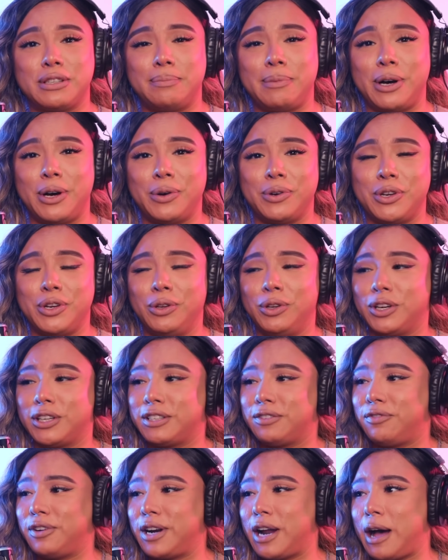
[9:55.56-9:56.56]
to Simone. You
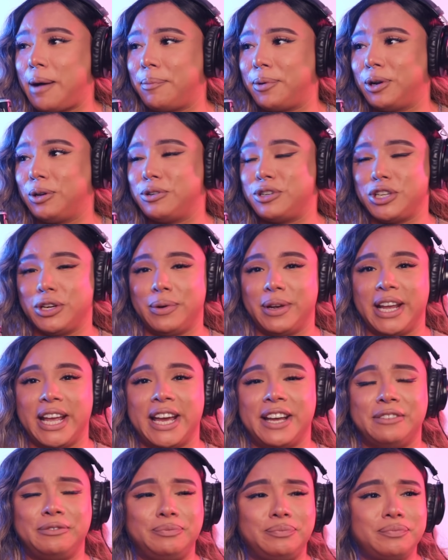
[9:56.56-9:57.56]
looked phenomenal
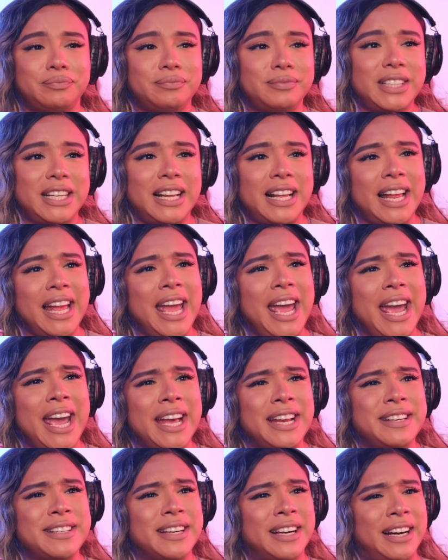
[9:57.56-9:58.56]
doing it.
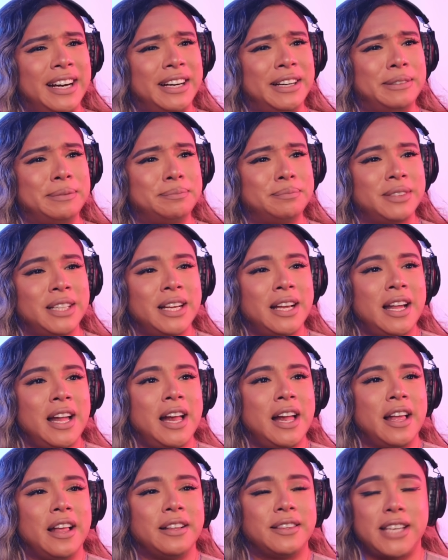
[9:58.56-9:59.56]
And
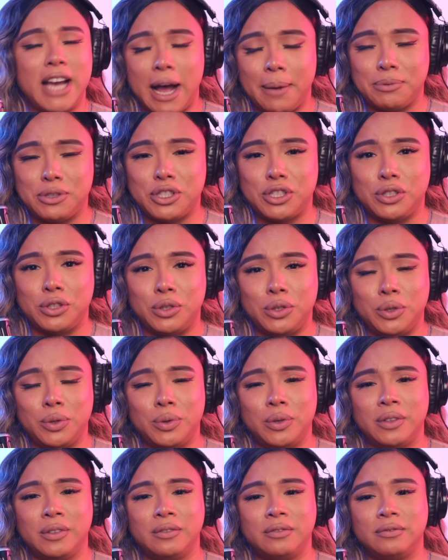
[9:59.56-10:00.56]
top
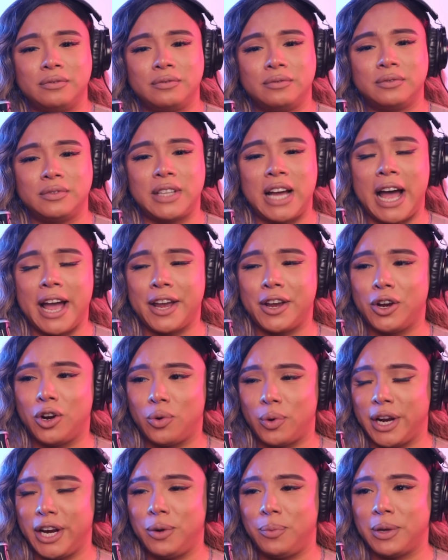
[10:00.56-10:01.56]
two, I
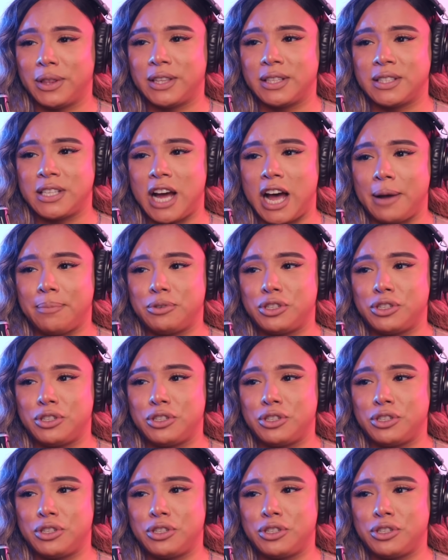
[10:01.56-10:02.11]
agreed with the